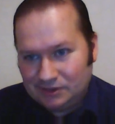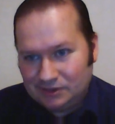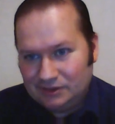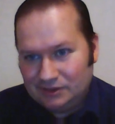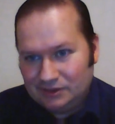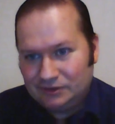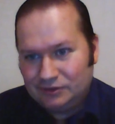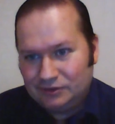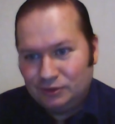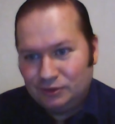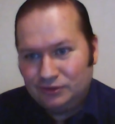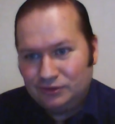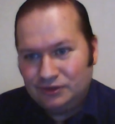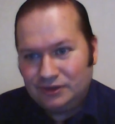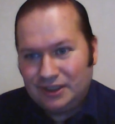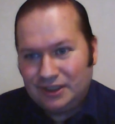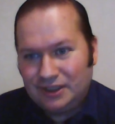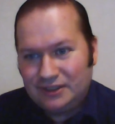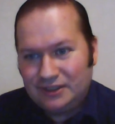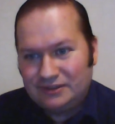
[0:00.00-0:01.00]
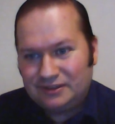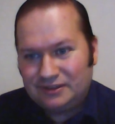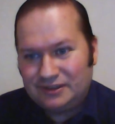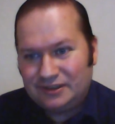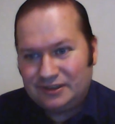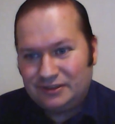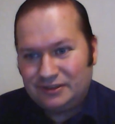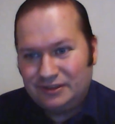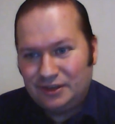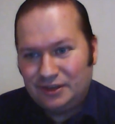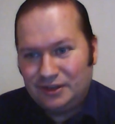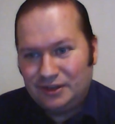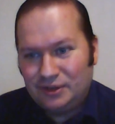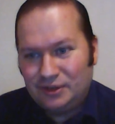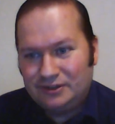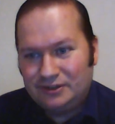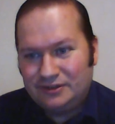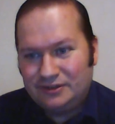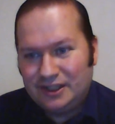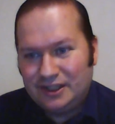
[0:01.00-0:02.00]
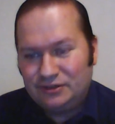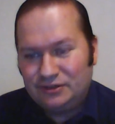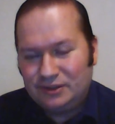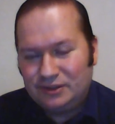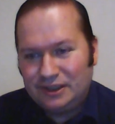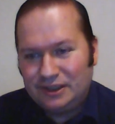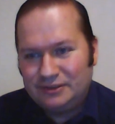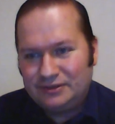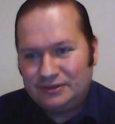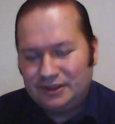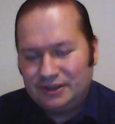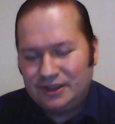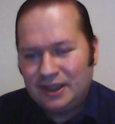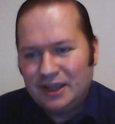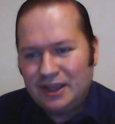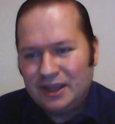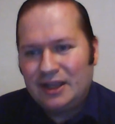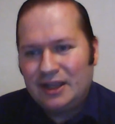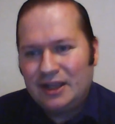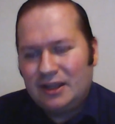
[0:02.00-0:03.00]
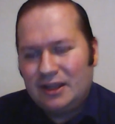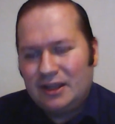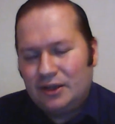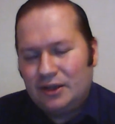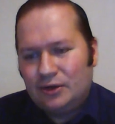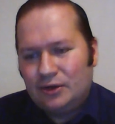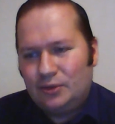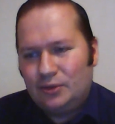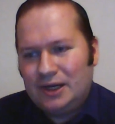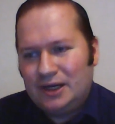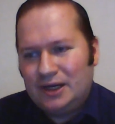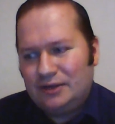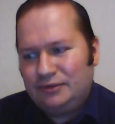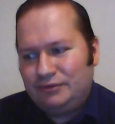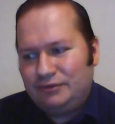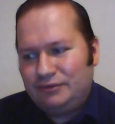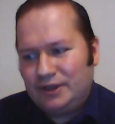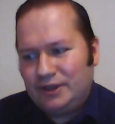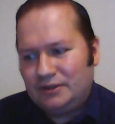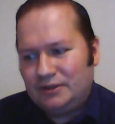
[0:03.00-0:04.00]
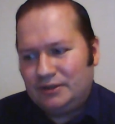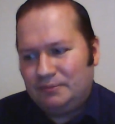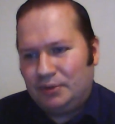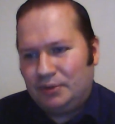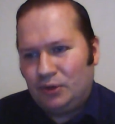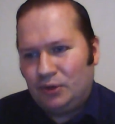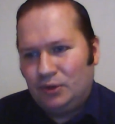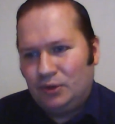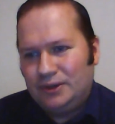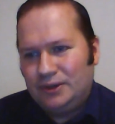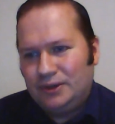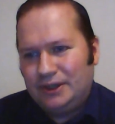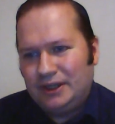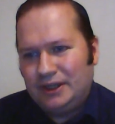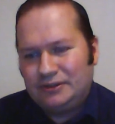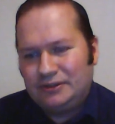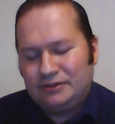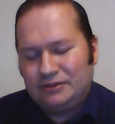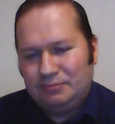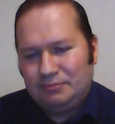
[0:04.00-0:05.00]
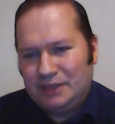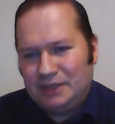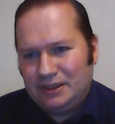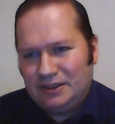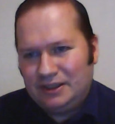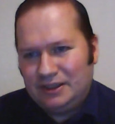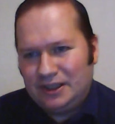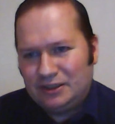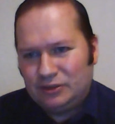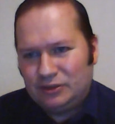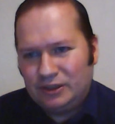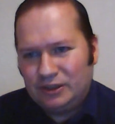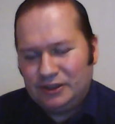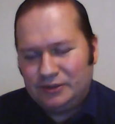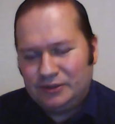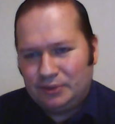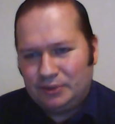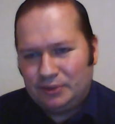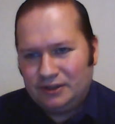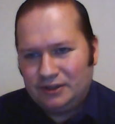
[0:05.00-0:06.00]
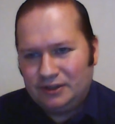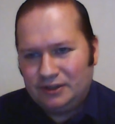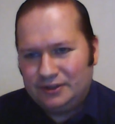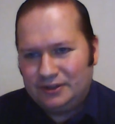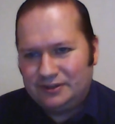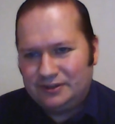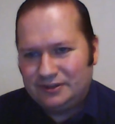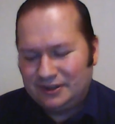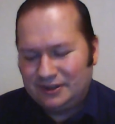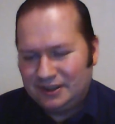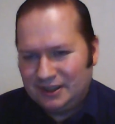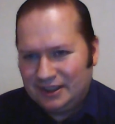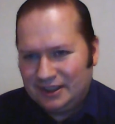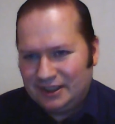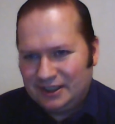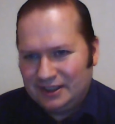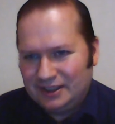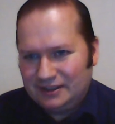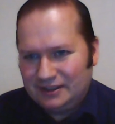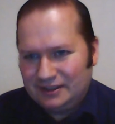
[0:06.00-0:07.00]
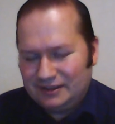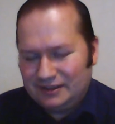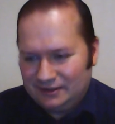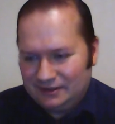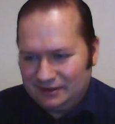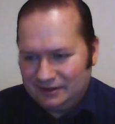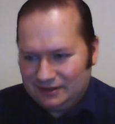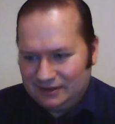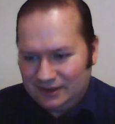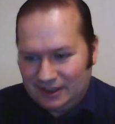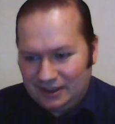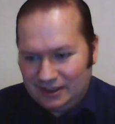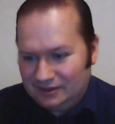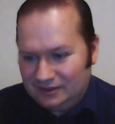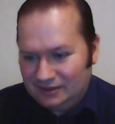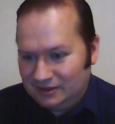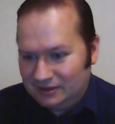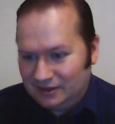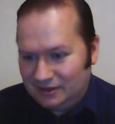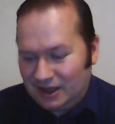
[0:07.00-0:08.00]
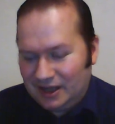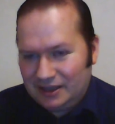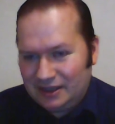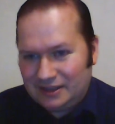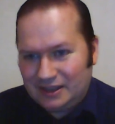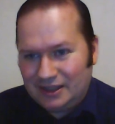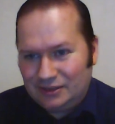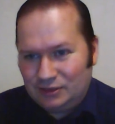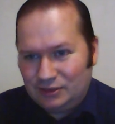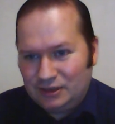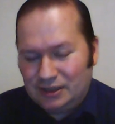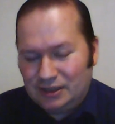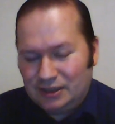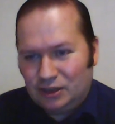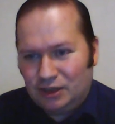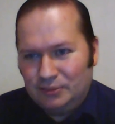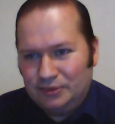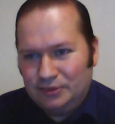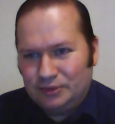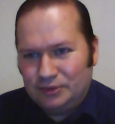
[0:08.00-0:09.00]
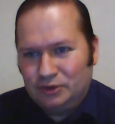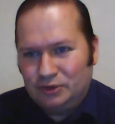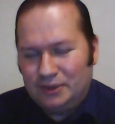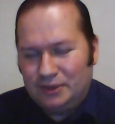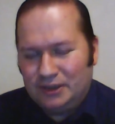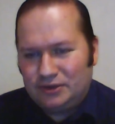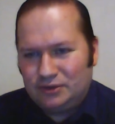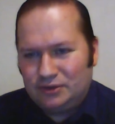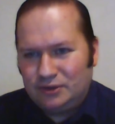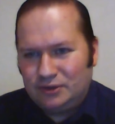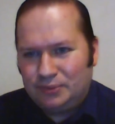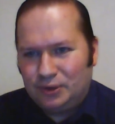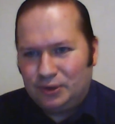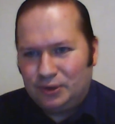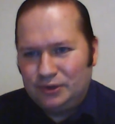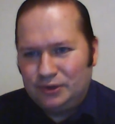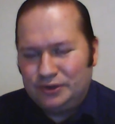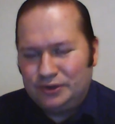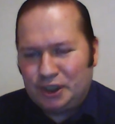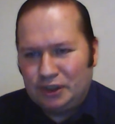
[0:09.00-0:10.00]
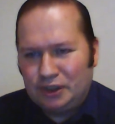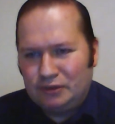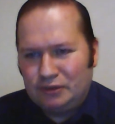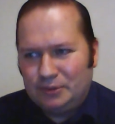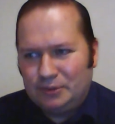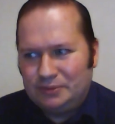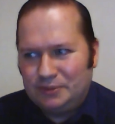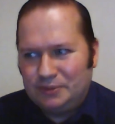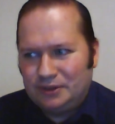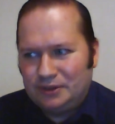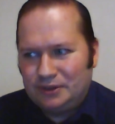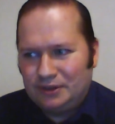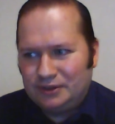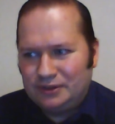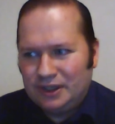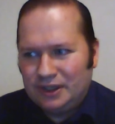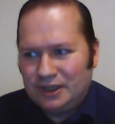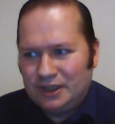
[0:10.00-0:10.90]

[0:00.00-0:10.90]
Susie Cat says no, it's nationalistic. Well, I think Poland has many nationalist policies, and I can't really comment too much on the Polish government because